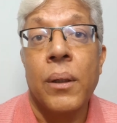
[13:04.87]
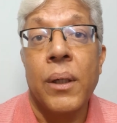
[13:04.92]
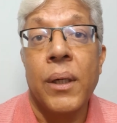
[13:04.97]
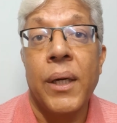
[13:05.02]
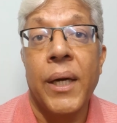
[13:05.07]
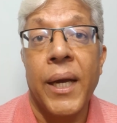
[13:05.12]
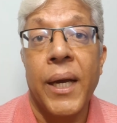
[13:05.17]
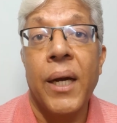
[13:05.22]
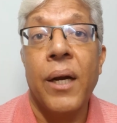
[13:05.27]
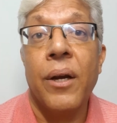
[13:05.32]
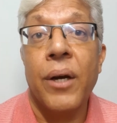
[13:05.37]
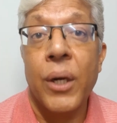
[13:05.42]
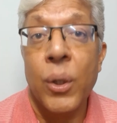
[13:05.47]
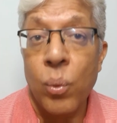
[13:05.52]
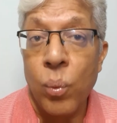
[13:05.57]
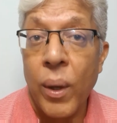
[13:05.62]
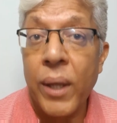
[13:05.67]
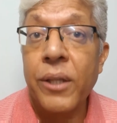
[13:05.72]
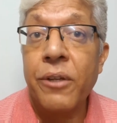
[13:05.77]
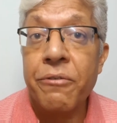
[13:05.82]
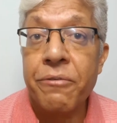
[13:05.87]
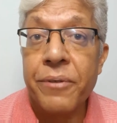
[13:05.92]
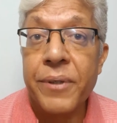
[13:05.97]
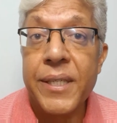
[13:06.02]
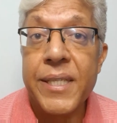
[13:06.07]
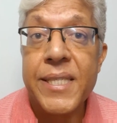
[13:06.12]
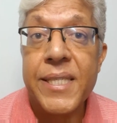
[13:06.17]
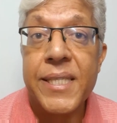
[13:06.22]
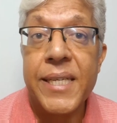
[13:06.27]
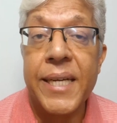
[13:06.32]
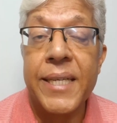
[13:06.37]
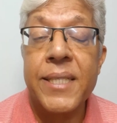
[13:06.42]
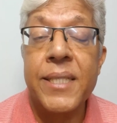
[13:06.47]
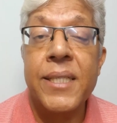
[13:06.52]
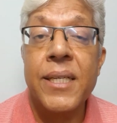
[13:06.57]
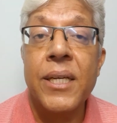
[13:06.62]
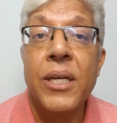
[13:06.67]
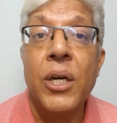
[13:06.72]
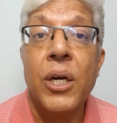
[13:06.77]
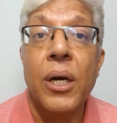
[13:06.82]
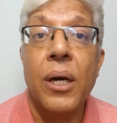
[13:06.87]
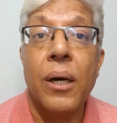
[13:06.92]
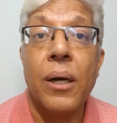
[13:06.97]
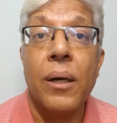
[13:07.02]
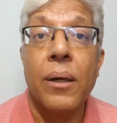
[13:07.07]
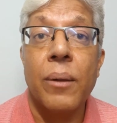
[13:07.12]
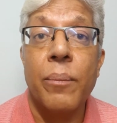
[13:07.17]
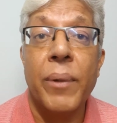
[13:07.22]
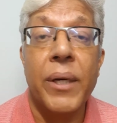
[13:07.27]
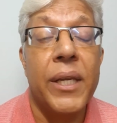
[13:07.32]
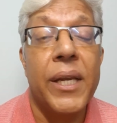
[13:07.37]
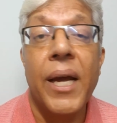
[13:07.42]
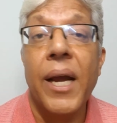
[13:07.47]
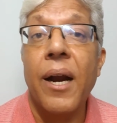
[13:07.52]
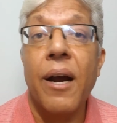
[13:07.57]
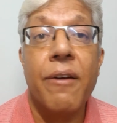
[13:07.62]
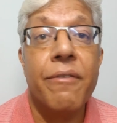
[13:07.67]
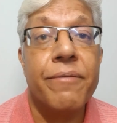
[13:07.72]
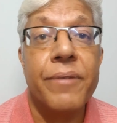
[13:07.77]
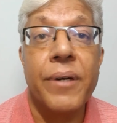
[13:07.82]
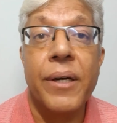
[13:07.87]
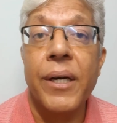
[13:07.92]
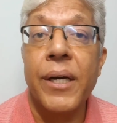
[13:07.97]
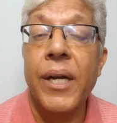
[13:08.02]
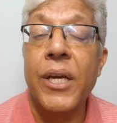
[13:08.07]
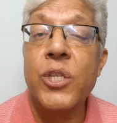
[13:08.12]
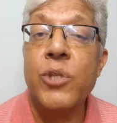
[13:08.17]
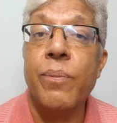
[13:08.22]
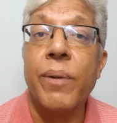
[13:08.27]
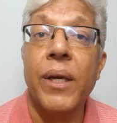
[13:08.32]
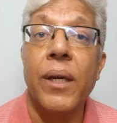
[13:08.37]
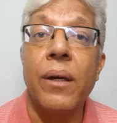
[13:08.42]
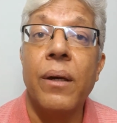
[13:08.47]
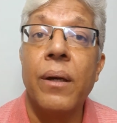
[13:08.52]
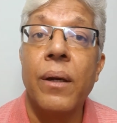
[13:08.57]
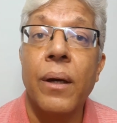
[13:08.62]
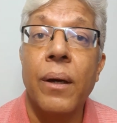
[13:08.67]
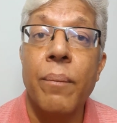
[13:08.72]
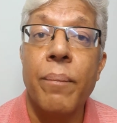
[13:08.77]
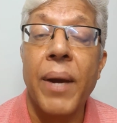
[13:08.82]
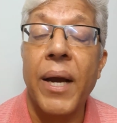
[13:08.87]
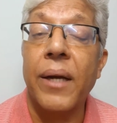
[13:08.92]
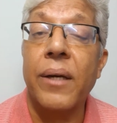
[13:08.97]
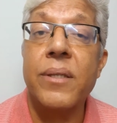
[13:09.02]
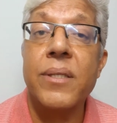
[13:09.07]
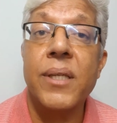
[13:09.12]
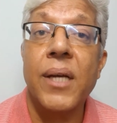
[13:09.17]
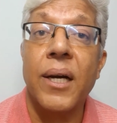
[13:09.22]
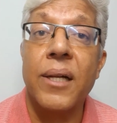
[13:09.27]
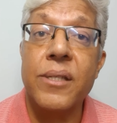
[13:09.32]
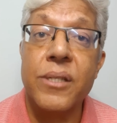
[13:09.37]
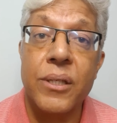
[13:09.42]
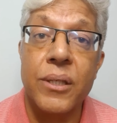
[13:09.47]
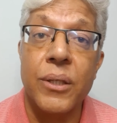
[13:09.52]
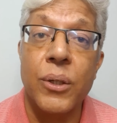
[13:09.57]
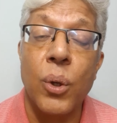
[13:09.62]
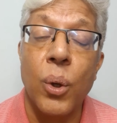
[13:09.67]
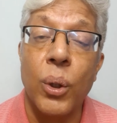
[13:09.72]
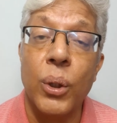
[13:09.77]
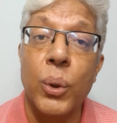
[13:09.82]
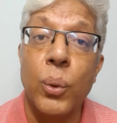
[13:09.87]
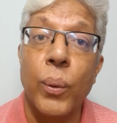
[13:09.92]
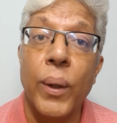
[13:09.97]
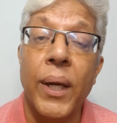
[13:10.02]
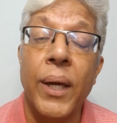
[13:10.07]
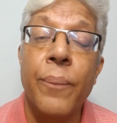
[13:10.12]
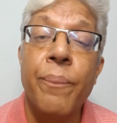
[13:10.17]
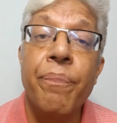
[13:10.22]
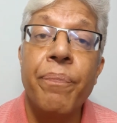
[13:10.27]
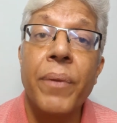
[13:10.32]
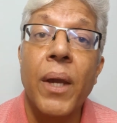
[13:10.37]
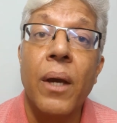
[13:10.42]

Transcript: Ding Liren won the first set, but thereafter it has been Magnus Carlsen all the way.